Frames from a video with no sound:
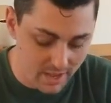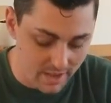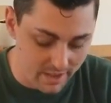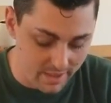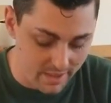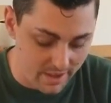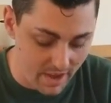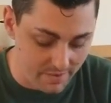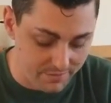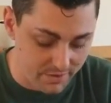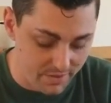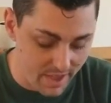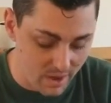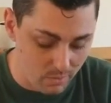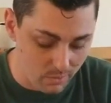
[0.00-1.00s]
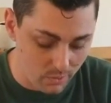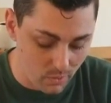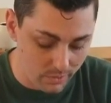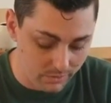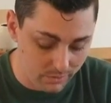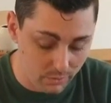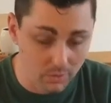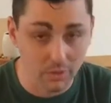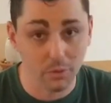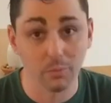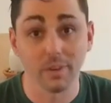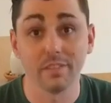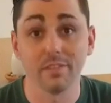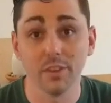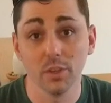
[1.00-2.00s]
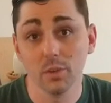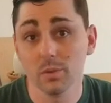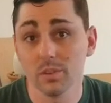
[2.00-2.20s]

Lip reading: And then after that, we're going to do a little review